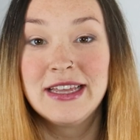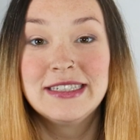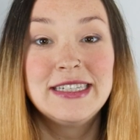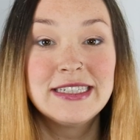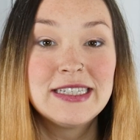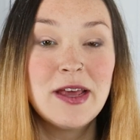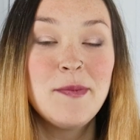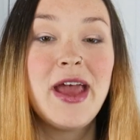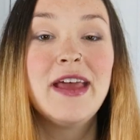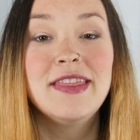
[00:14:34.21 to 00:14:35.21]

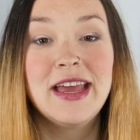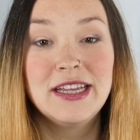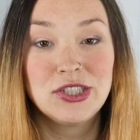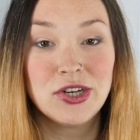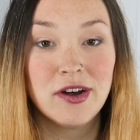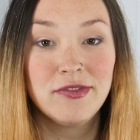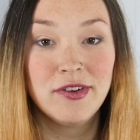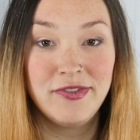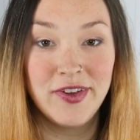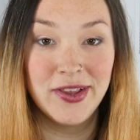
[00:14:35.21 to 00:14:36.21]
system and they start
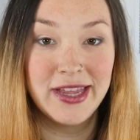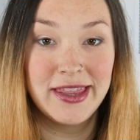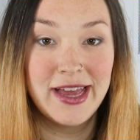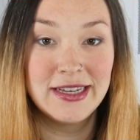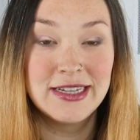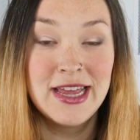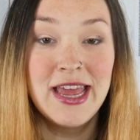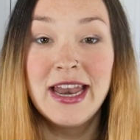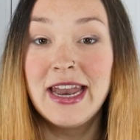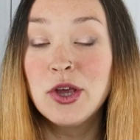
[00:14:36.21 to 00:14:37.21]
fulfilling that.
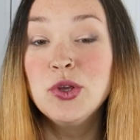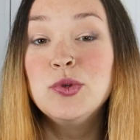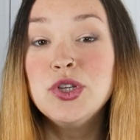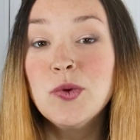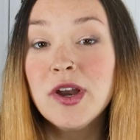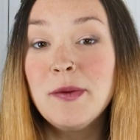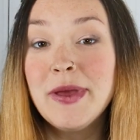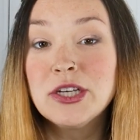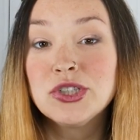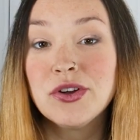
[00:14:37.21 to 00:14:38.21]
Now, you do want to
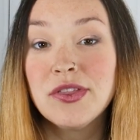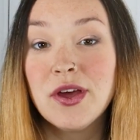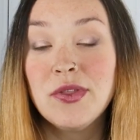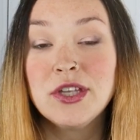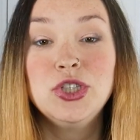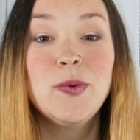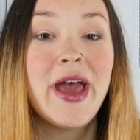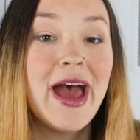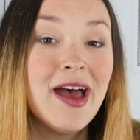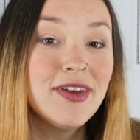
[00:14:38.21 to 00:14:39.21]
make sure though that you
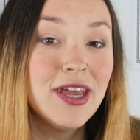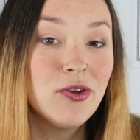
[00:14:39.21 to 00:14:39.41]
have a